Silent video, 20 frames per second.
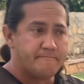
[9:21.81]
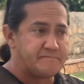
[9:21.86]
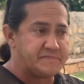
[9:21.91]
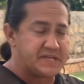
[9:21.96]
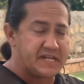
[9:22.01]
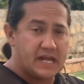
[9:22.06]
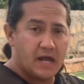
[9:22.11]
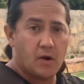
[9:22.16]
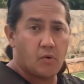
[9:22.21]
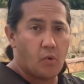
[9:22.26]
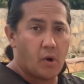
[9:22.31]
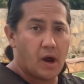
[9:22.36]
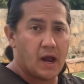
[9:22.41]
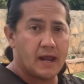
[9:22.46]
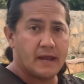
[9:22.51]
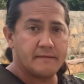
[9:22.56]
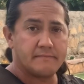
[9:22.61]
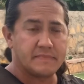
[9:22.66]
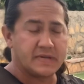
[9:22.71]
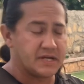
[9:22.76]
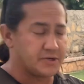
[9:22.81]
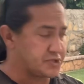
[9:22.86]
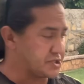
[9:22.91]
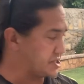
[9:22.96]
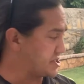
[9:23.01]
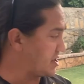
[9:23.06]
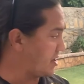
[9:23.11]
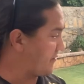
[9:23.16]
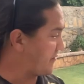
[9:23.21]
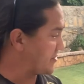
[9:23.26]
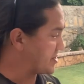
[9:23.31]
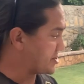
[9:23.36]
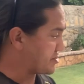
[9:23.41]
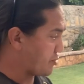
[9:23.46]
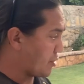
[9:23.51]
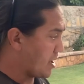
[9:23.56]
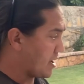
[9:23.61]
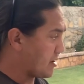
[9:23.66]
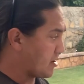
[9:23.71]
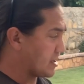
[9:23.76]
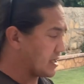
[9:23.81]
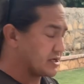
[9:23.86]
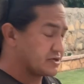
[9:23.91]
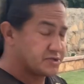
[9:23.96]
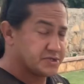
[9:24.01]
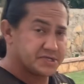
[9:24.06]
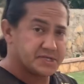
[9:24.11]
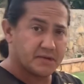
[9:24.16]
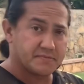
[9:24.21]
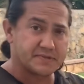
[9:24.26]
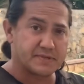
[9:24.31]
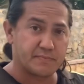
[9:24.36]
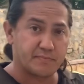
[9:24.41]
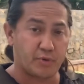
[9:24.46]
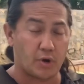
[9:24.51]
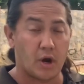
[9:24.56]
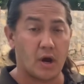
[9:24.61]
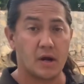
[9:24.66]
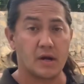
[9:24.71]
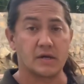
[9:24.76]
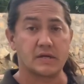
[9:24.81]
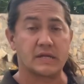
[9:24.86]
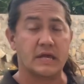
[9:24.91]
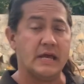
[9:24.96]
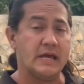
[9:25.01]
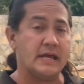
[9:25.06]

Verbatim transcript: DIY get yourself a spreader, get yourself some product,